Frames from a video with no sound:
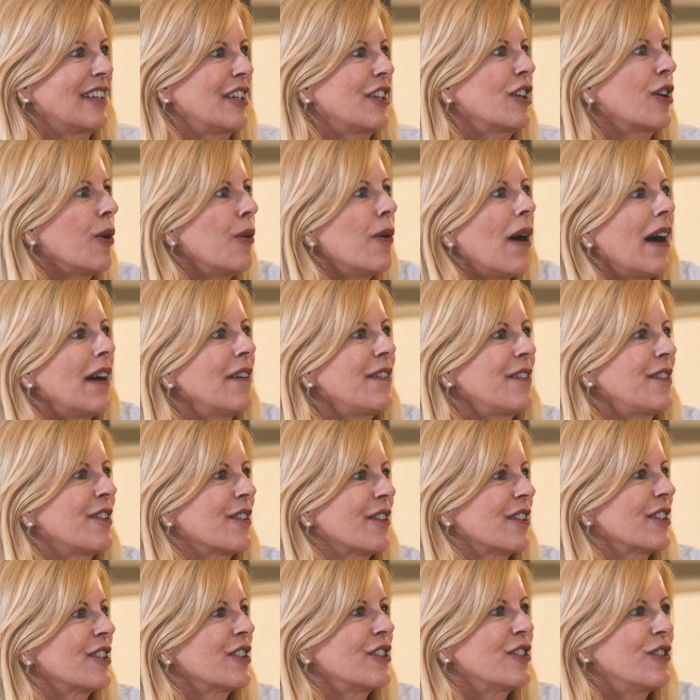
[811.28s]
go after
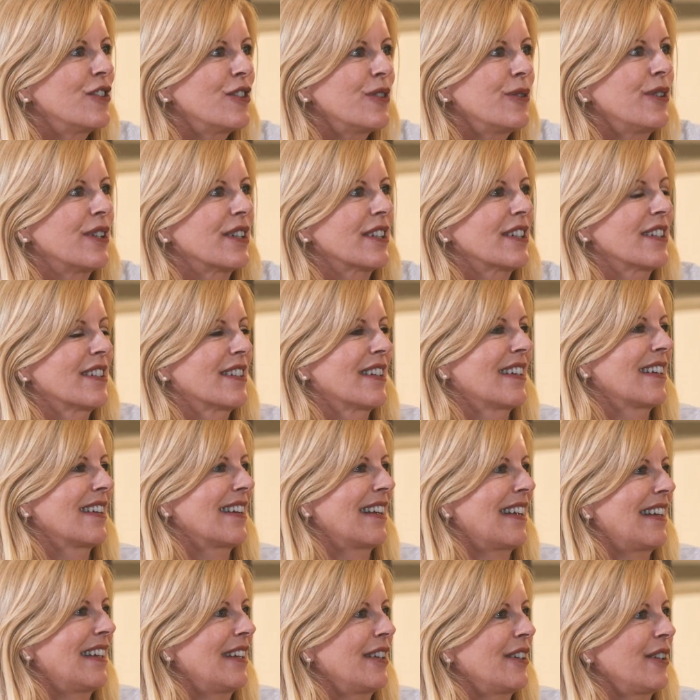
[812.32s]
it, do it,
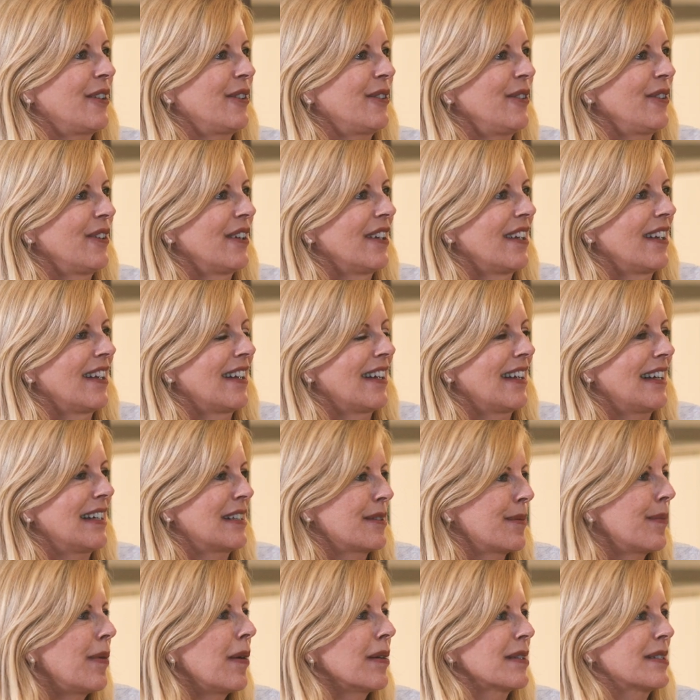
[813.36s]
you know?
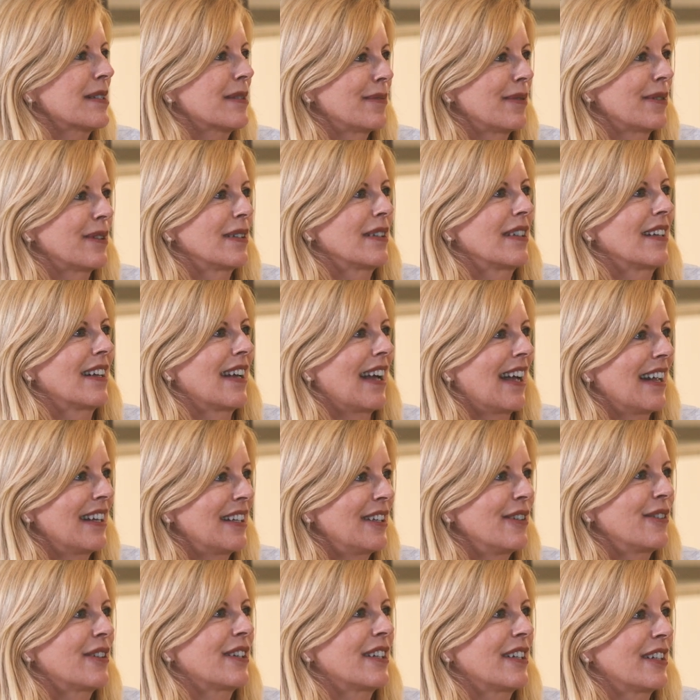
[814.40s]
It's possible and
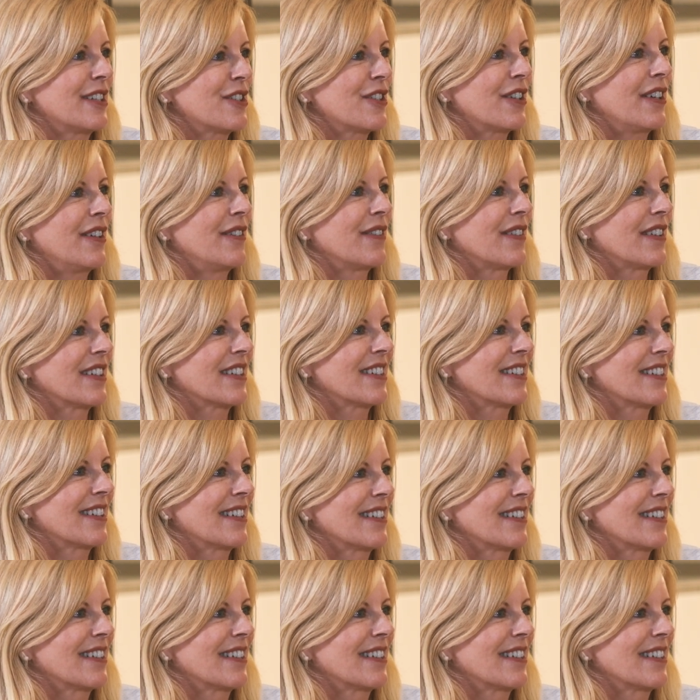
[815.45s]
you can achieve it.